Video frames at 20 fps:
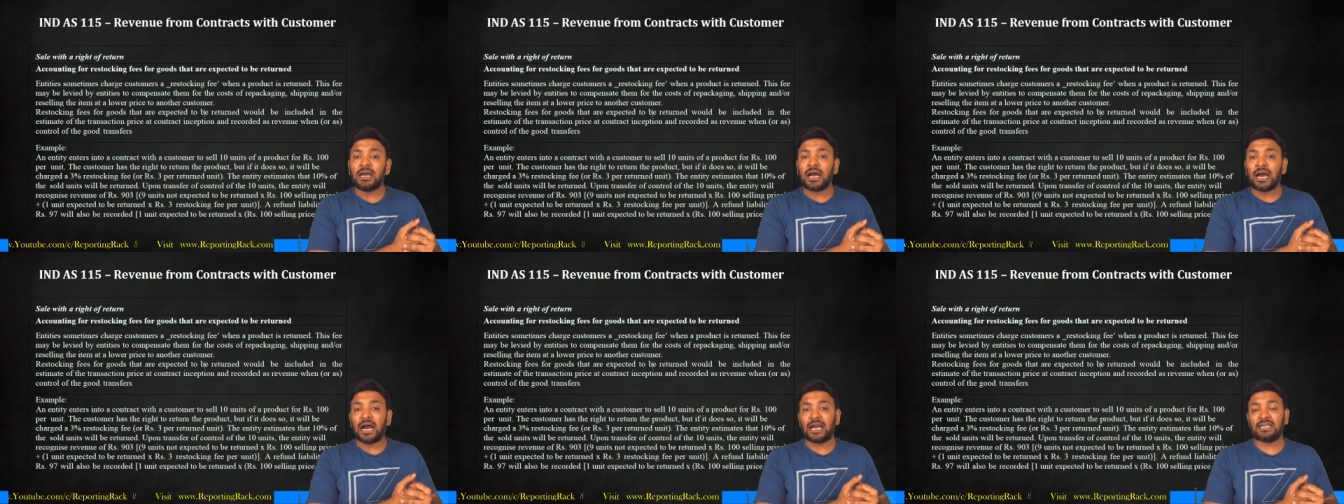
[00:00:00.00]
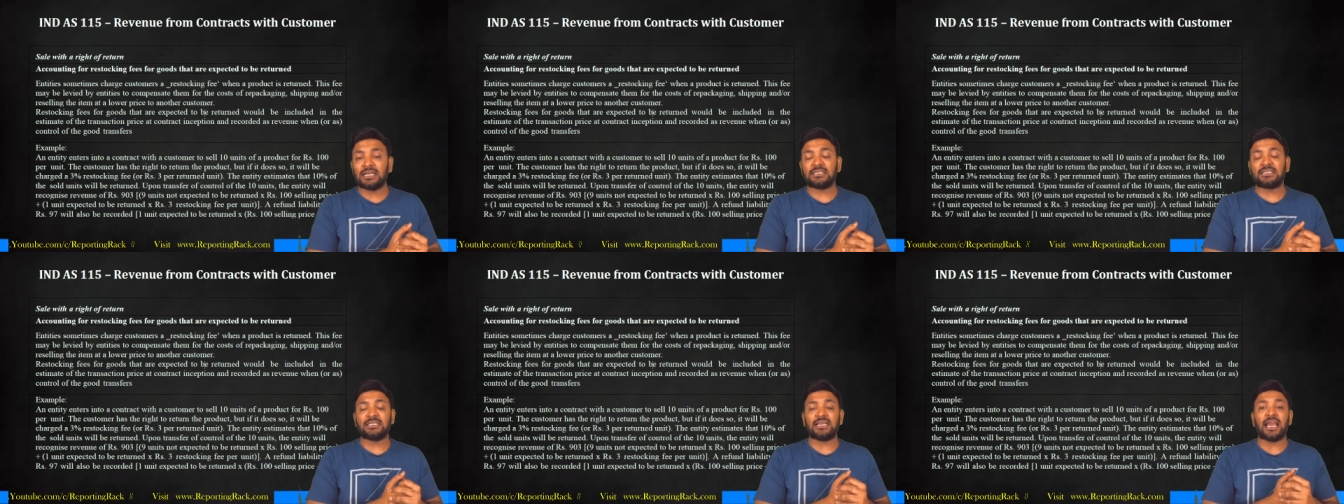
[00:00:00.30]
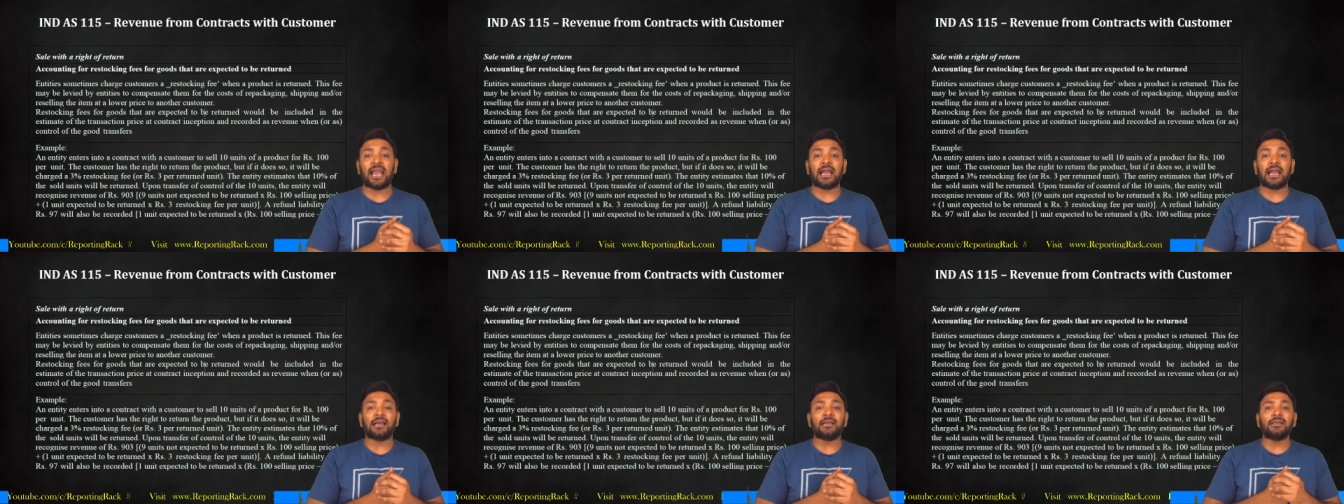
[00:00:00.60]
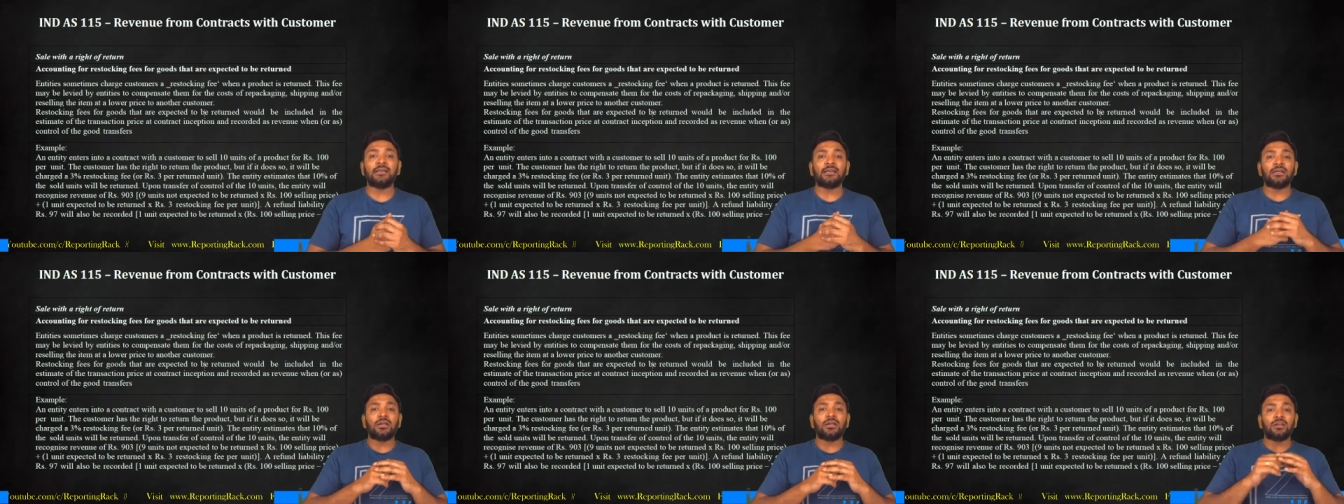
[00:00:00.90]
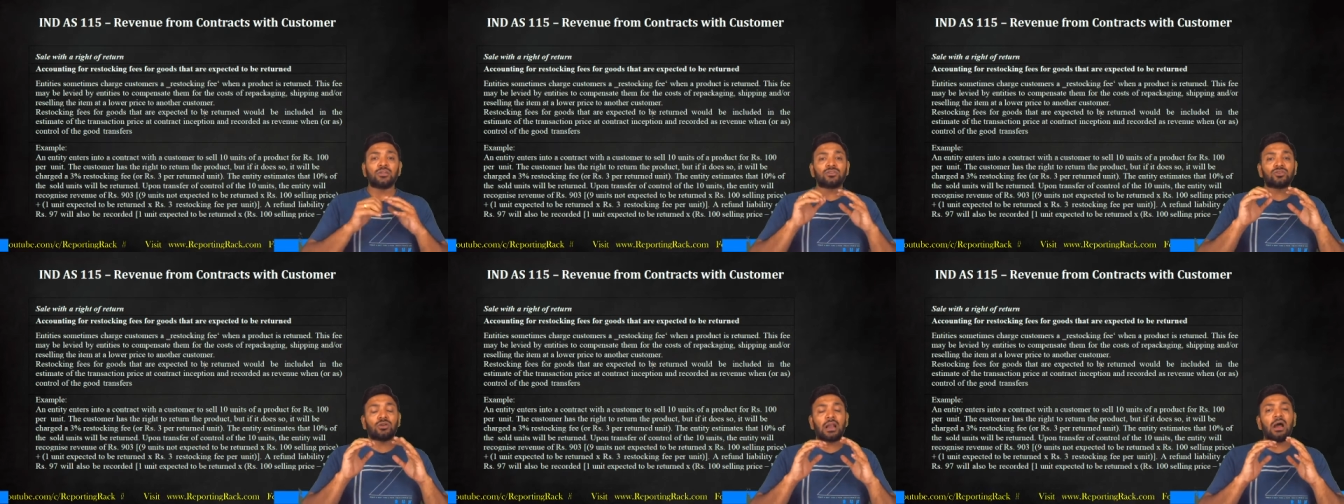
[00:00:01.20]
ICA.
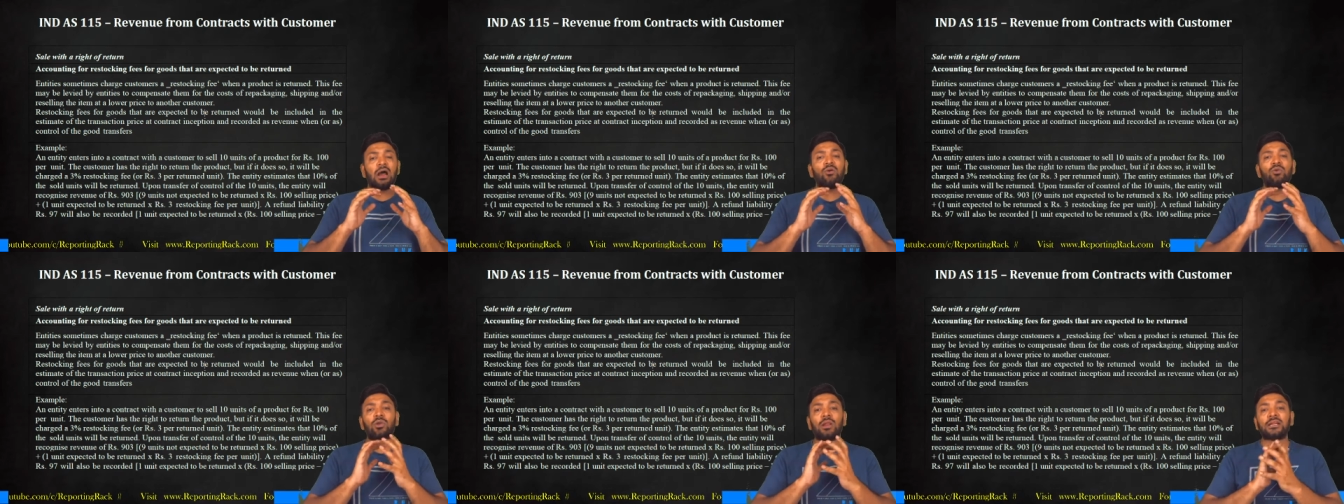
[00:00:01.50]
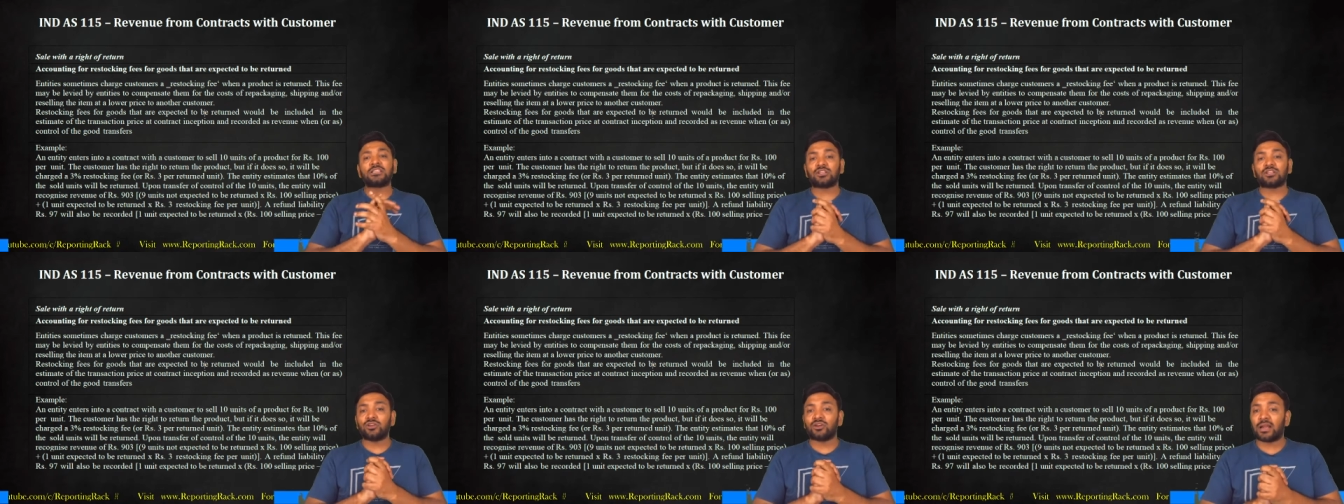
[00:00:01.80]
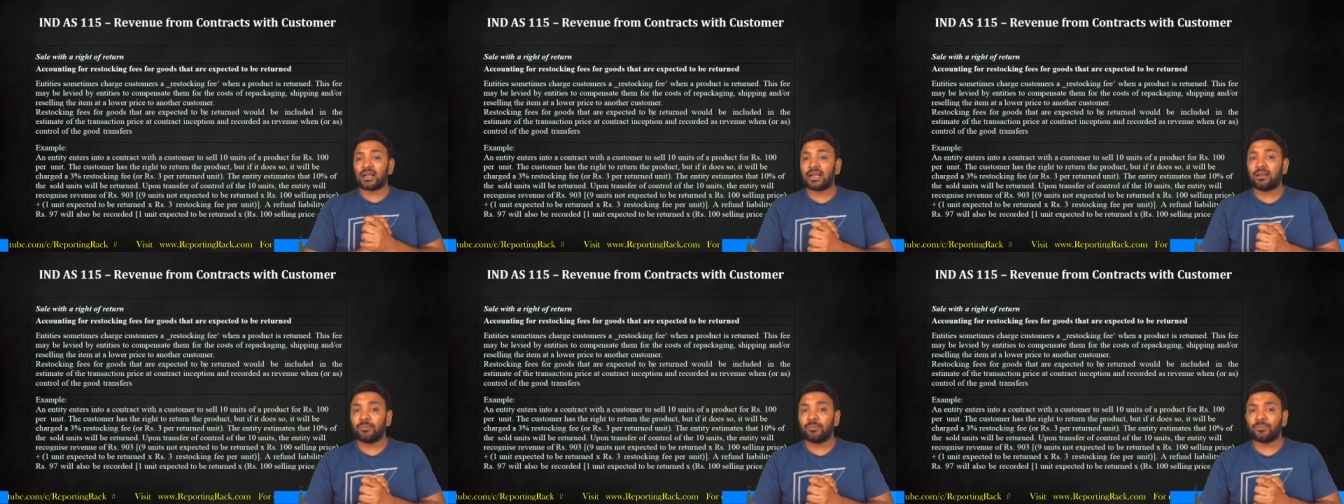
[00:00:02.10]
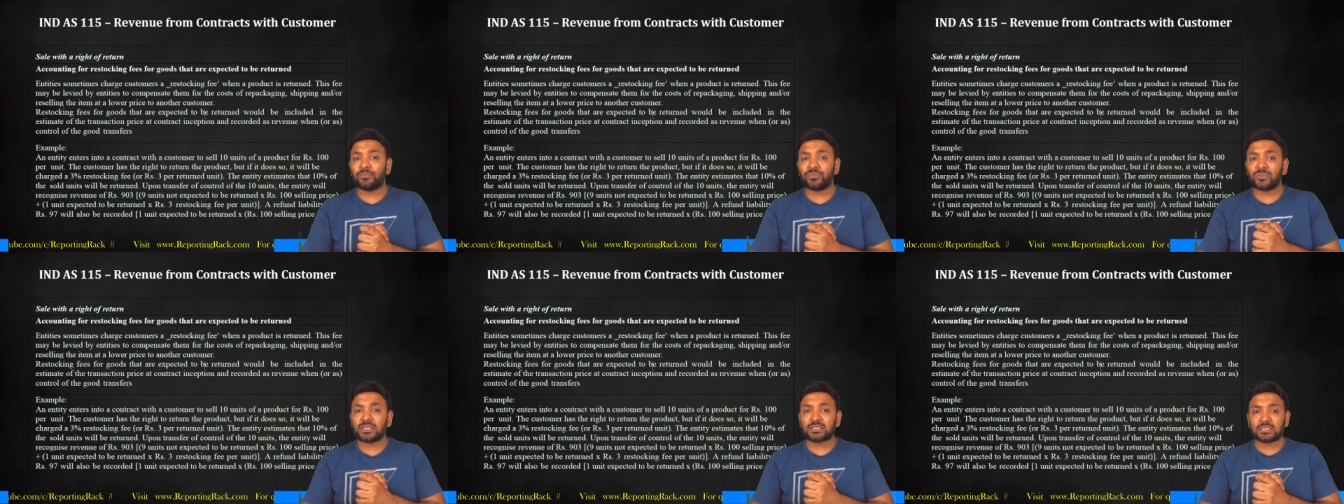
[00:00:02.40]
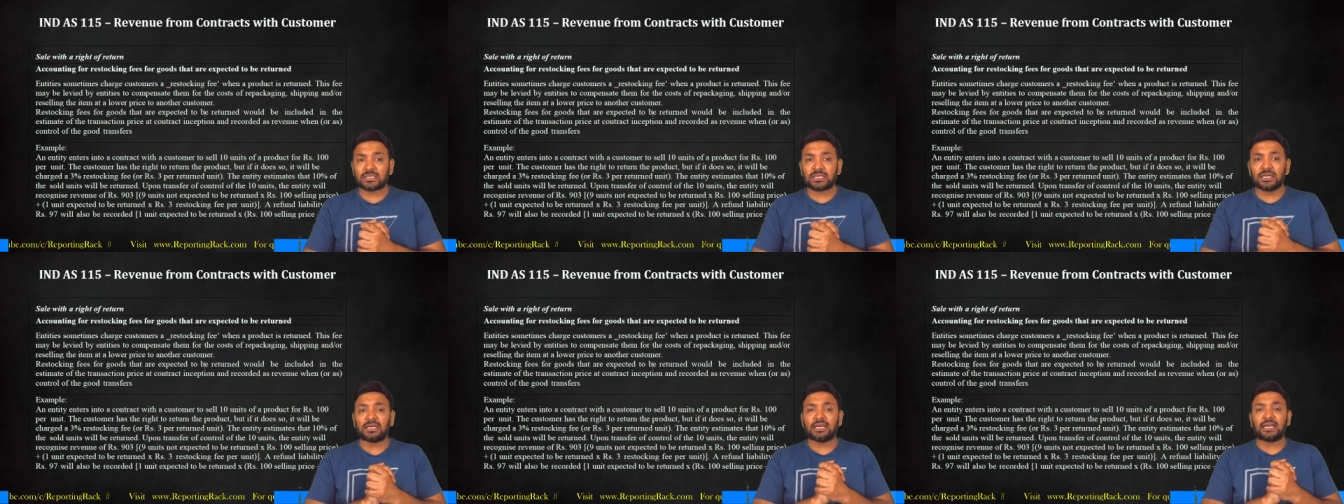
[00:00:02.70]
So now let's look at
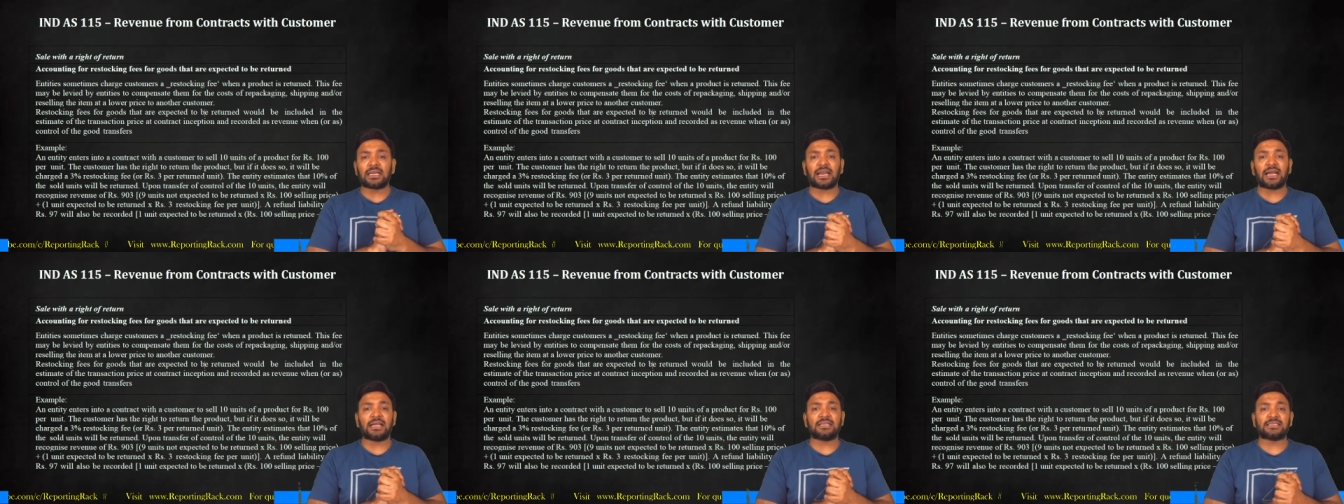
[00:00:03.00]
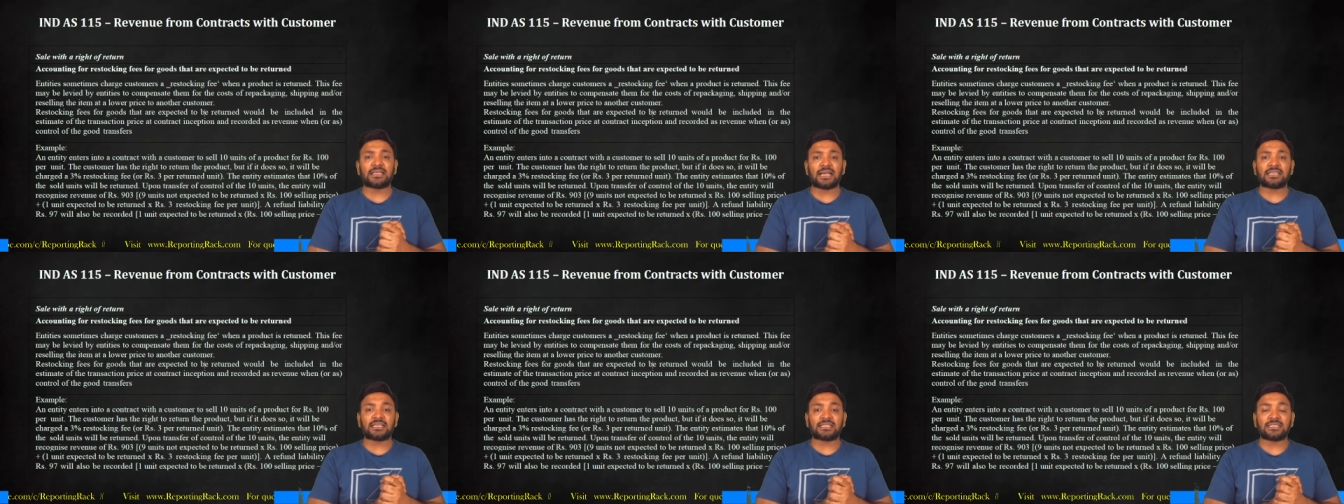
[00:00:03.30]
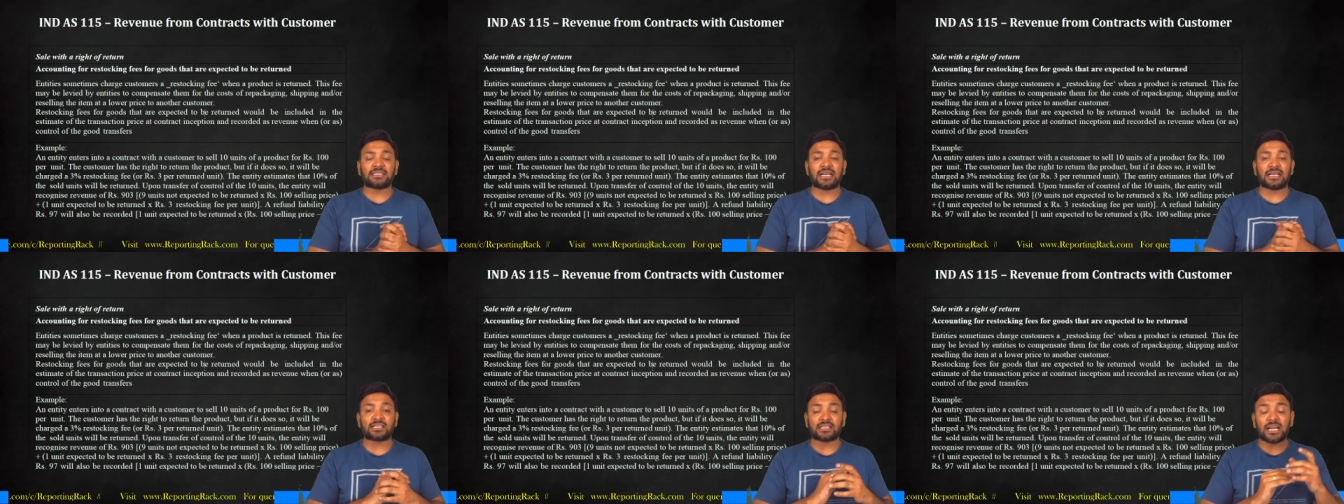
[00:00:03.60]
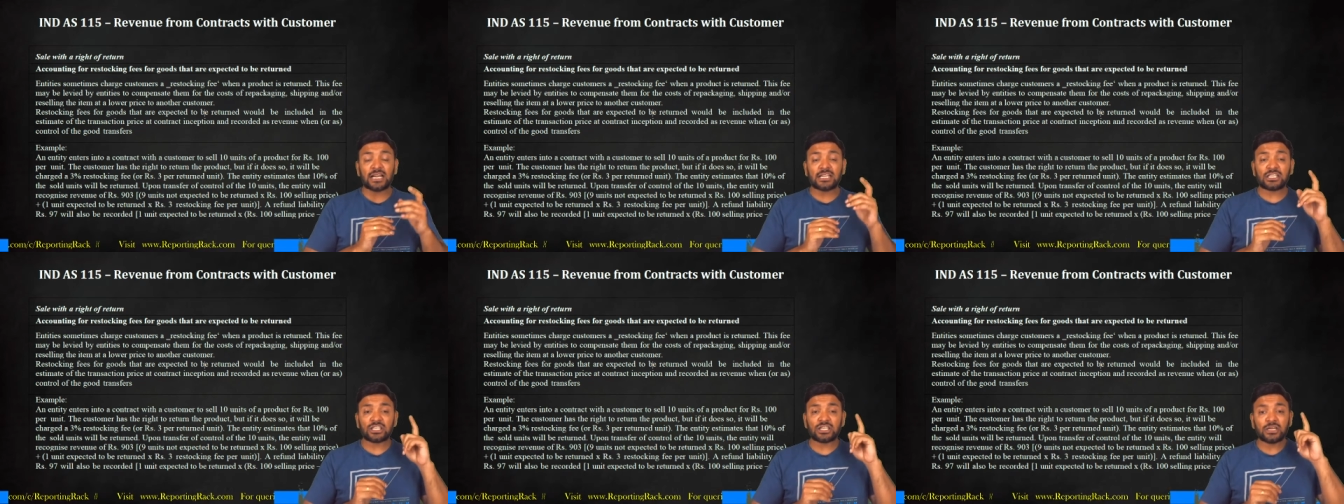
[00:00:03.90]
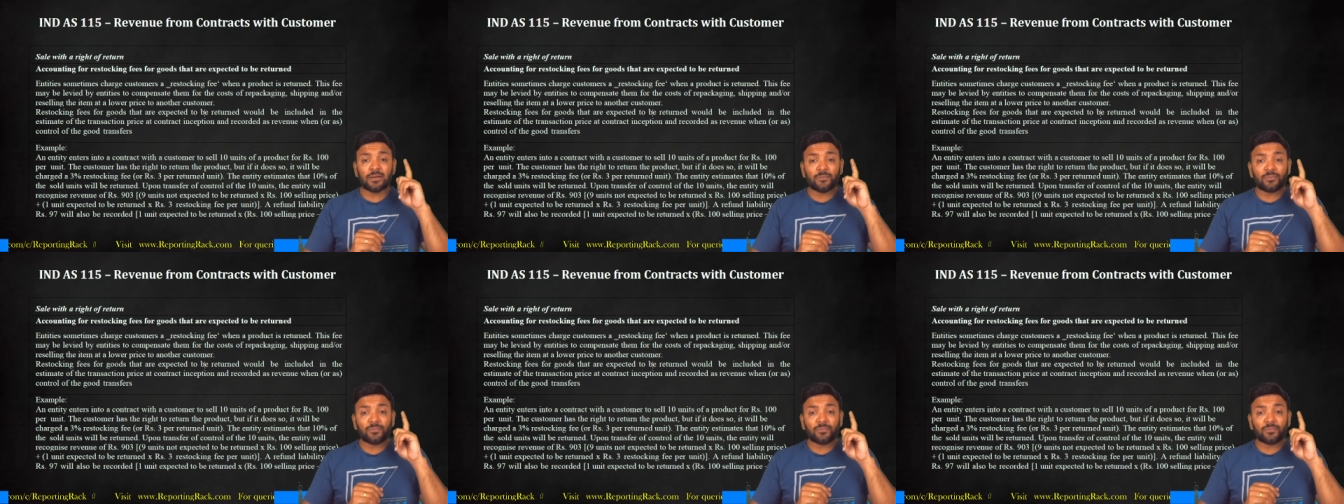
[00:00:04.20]
certain transactions as such.